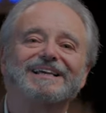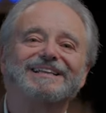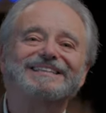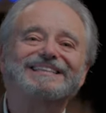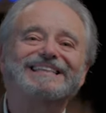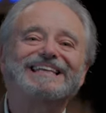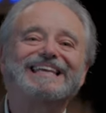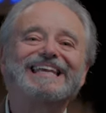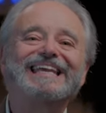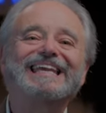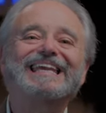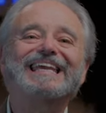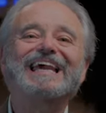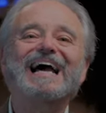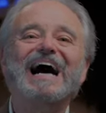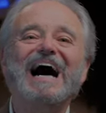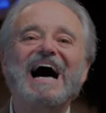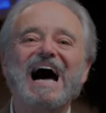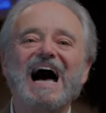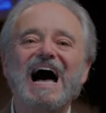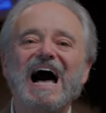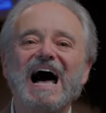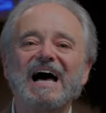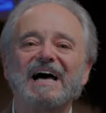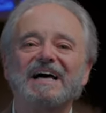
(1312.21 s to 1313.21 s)

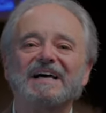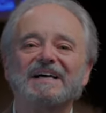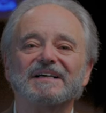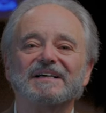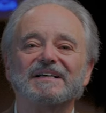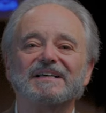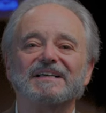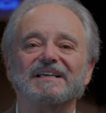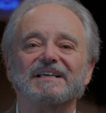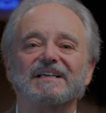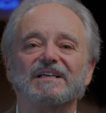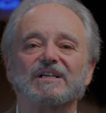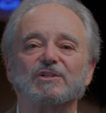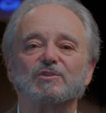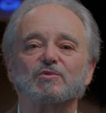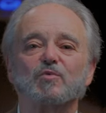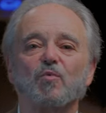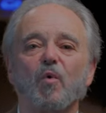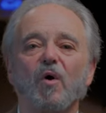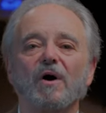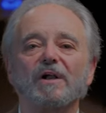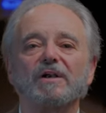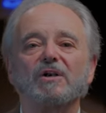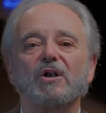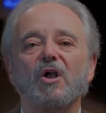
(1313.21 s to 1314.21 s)
T'kiyah is
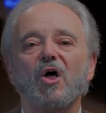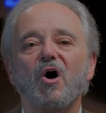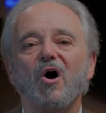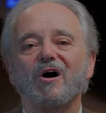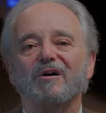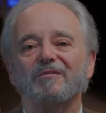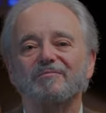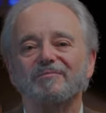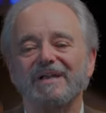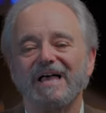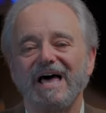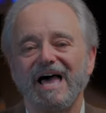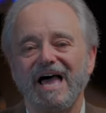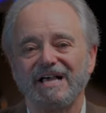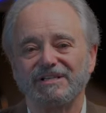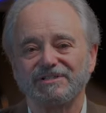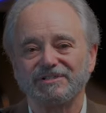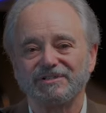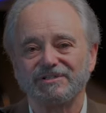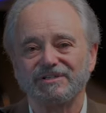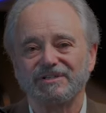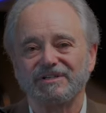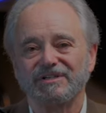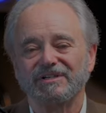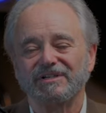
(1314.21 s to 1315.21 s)
one long
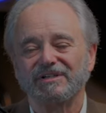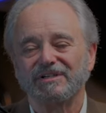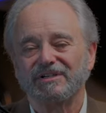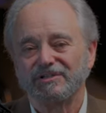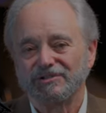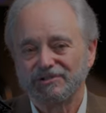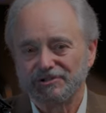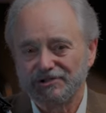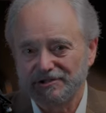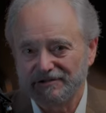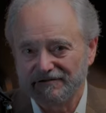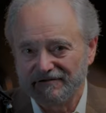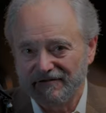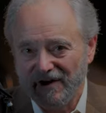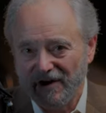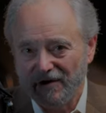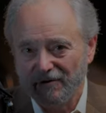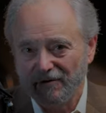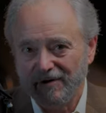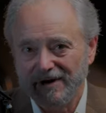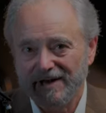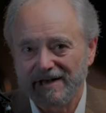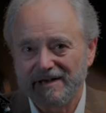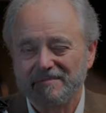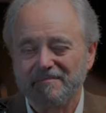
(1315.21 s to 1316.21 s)
blast,
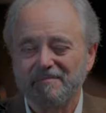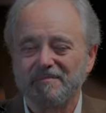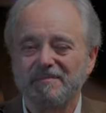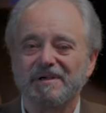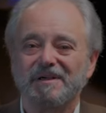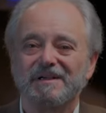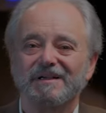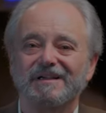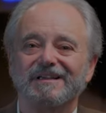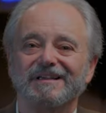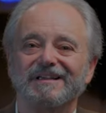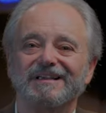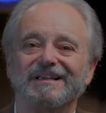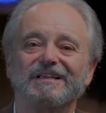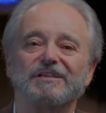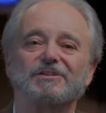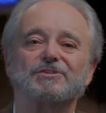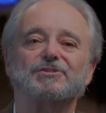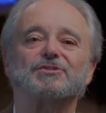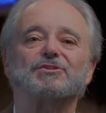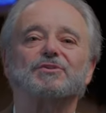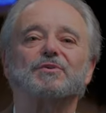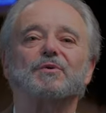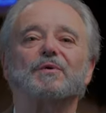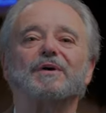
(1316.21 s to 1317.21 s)
shivarim
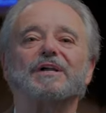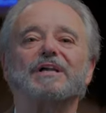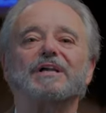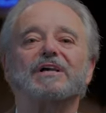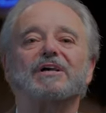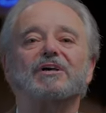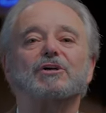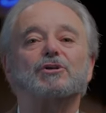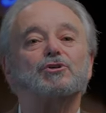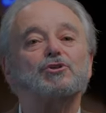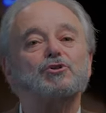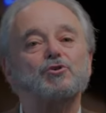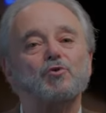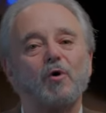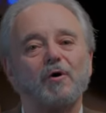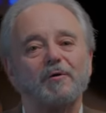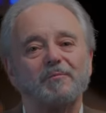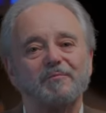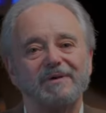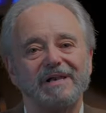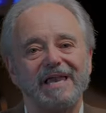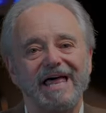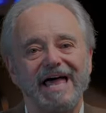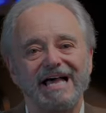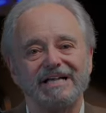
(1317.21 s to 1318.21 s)
is three short
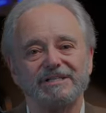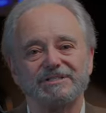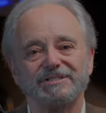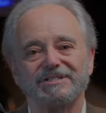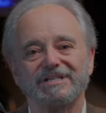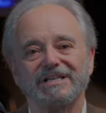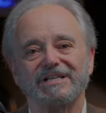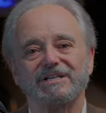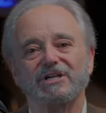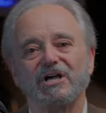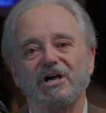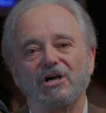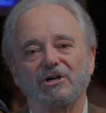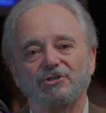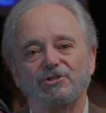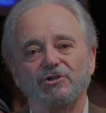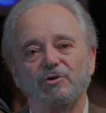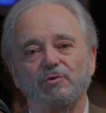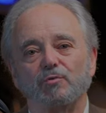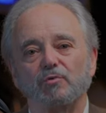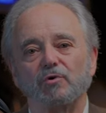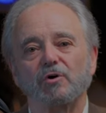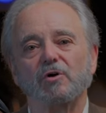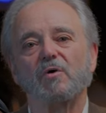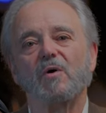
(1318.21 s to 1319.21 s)
blasts, and
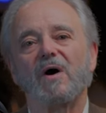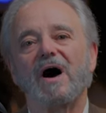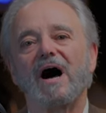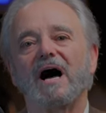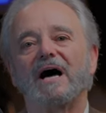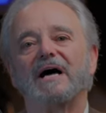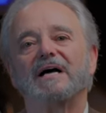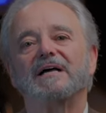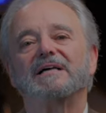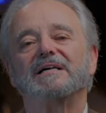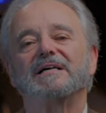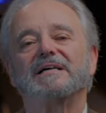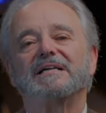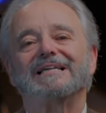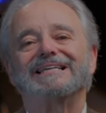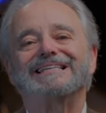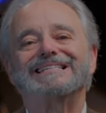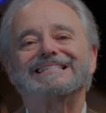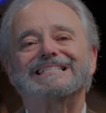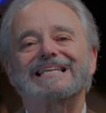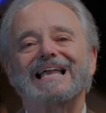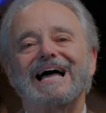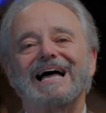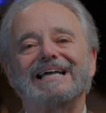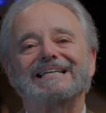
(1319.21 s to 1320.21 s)
teruah
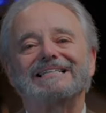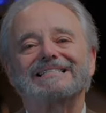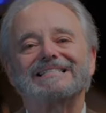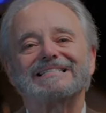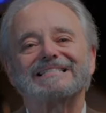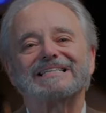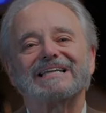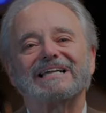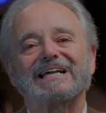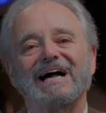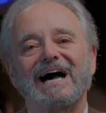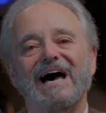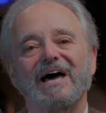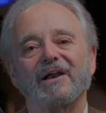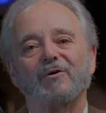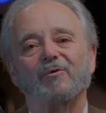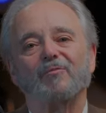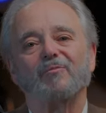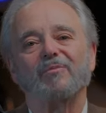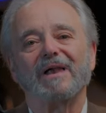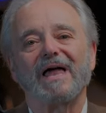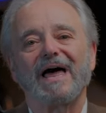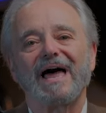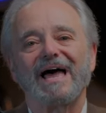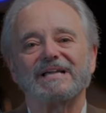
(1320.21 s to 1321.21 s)
is nine staccato
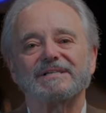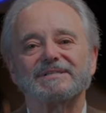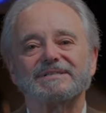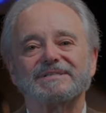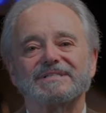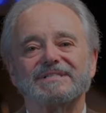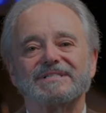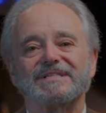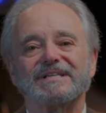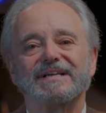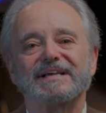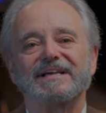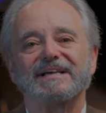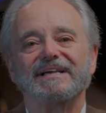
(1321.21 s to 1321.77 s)
blasts.